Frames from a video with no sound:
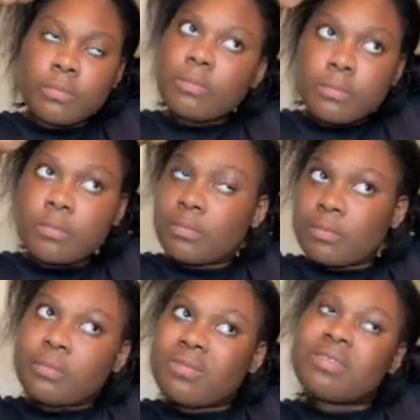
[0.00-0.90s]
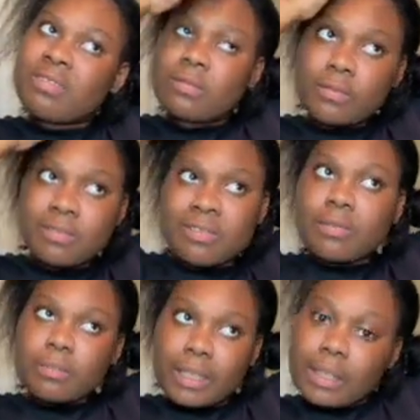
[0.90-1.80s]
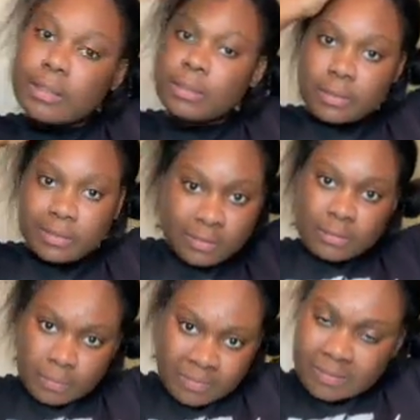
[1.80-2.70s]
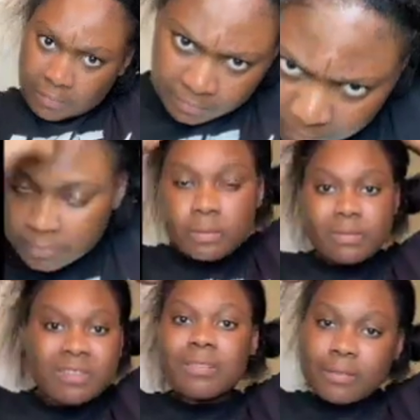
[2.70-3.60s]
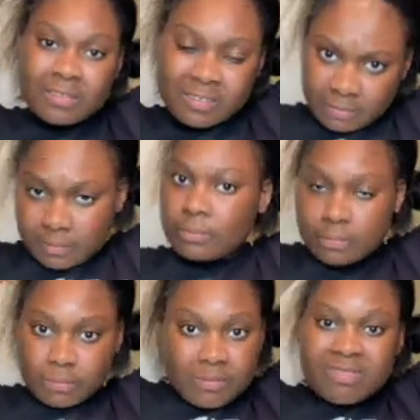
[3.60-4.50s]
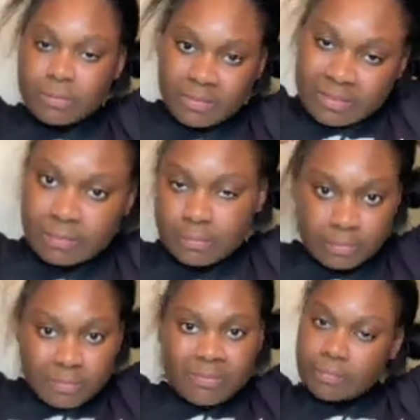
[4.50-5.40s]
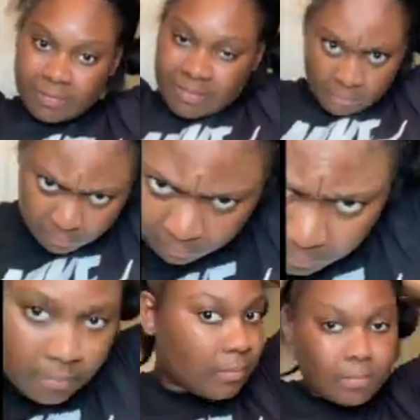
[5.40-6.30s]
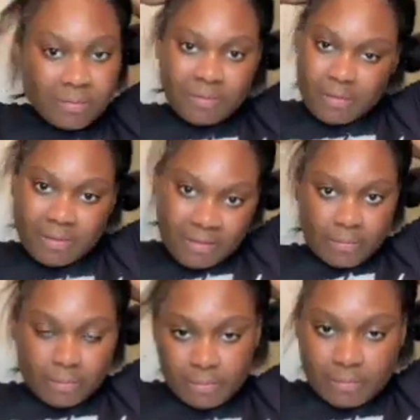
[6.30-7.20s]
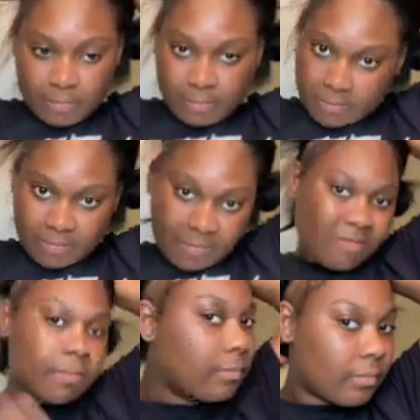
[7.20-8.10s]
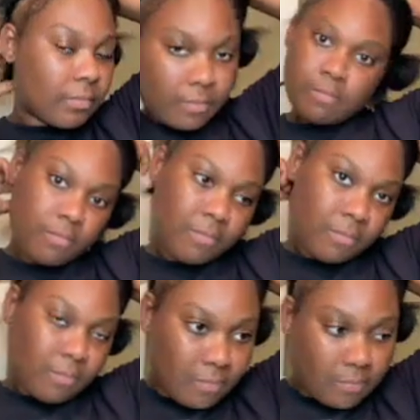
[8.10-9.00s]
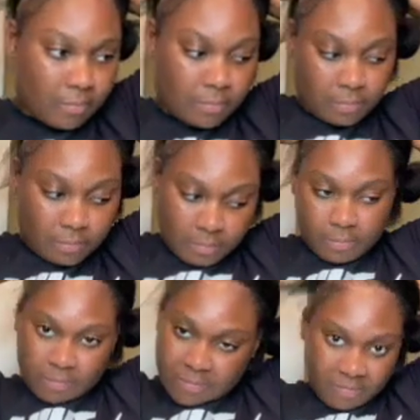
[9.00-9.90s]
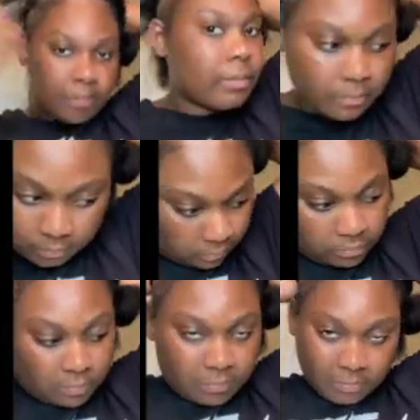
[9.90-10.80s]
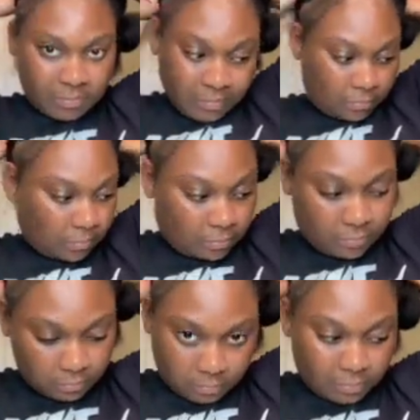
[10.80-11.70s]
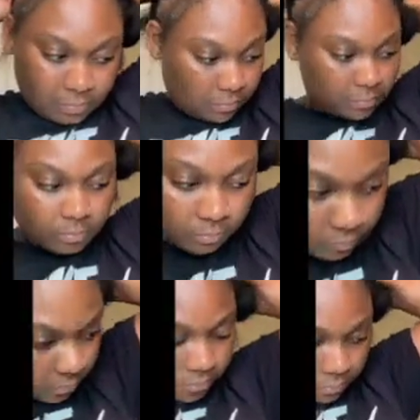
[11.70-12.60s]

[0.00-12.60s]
Because like I said, it's a temporary wig that I can take on and off. So I can always just unbraid my hair and rebraid it if it gets messy. Now, if I wanted something that's going to stay permanent, then of course I'm going to put smaller braids on my head.